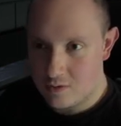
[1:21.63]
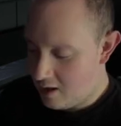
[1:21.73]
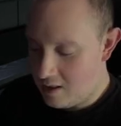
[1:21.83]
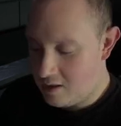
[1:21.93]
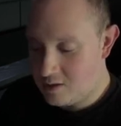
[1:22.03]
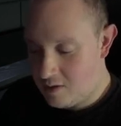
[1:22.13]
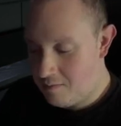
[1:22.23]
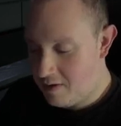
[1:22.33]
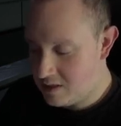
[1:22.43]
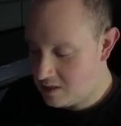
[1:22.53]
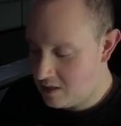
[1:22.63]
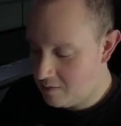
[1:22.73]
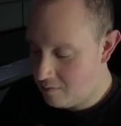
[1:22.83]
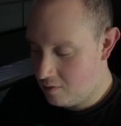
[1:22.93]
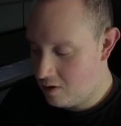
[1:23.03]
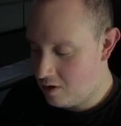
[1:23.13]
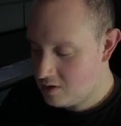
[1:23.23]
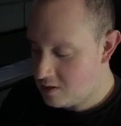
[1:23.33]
And this is my best team because